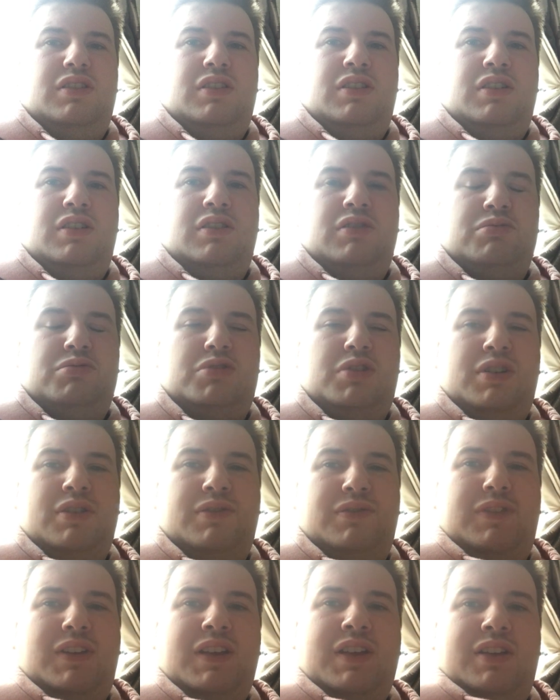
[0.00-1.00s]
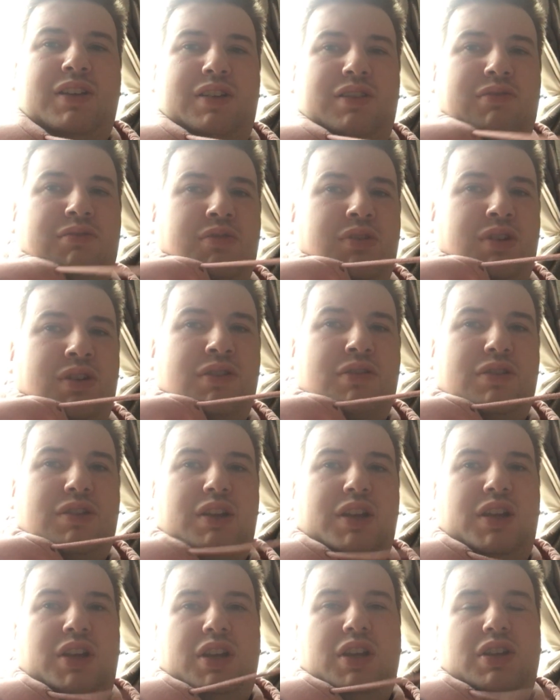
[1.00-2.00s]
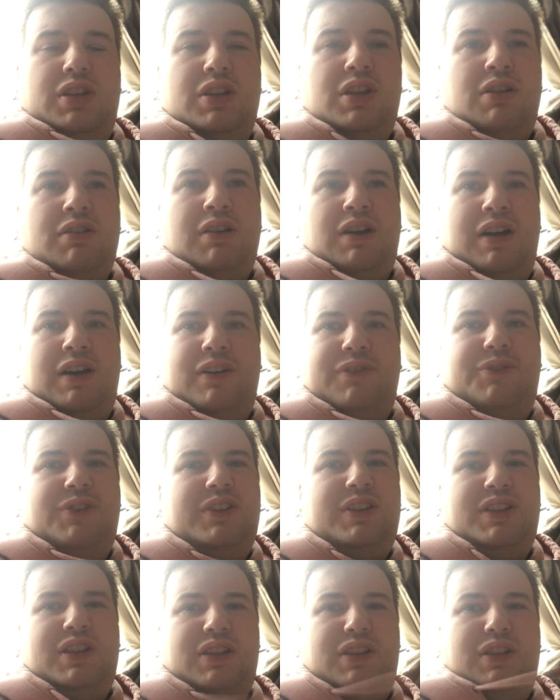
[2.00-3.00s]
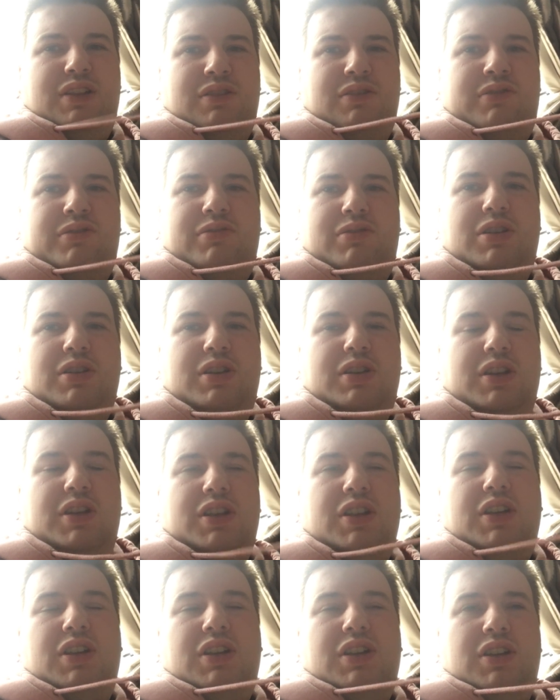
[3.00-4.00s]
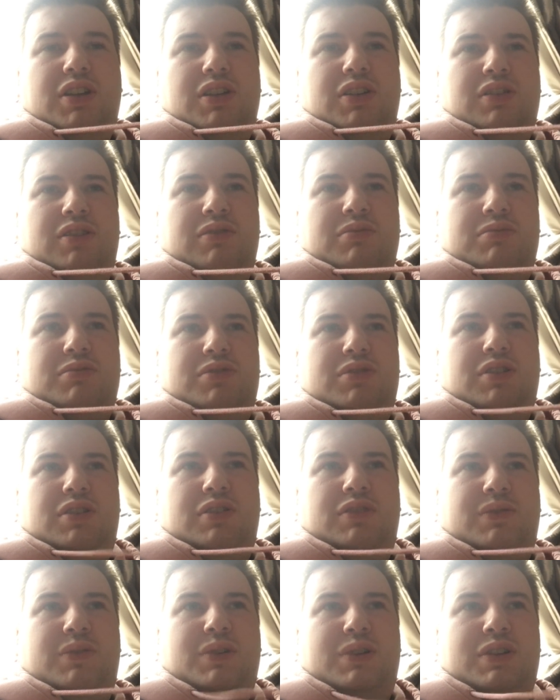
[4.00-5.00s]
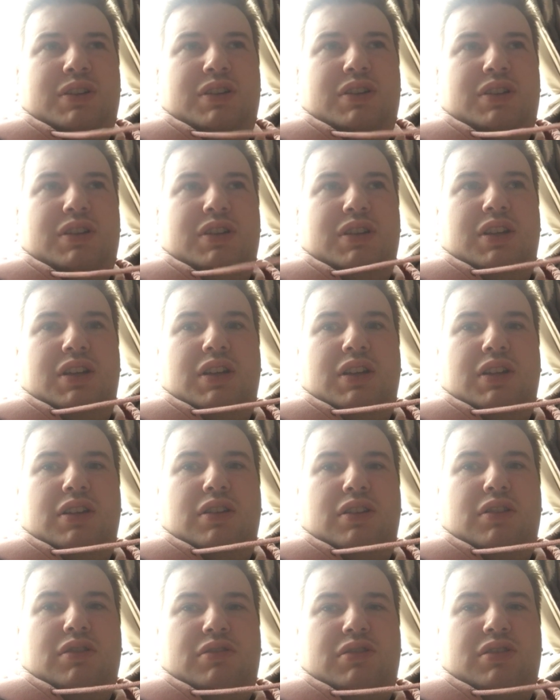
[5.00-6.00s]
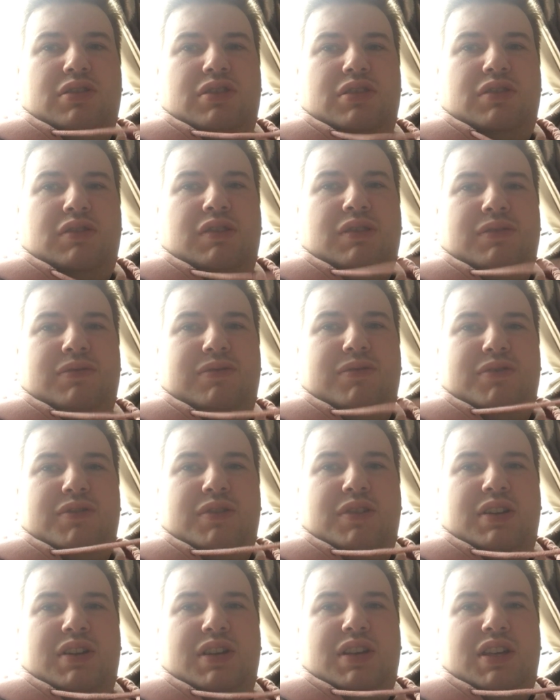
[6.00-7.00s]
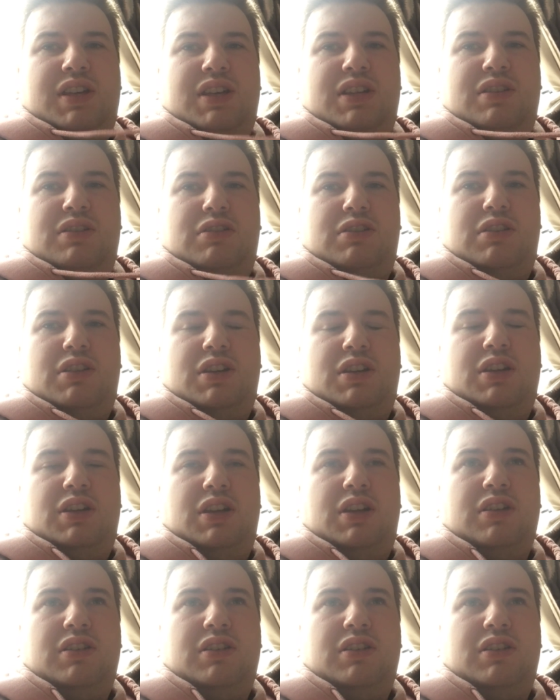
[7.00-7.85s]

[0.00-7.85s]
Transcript: Oh, I'm trying to think what else. No, I think that's the only. I'm trying to think. So we can do it for Easter.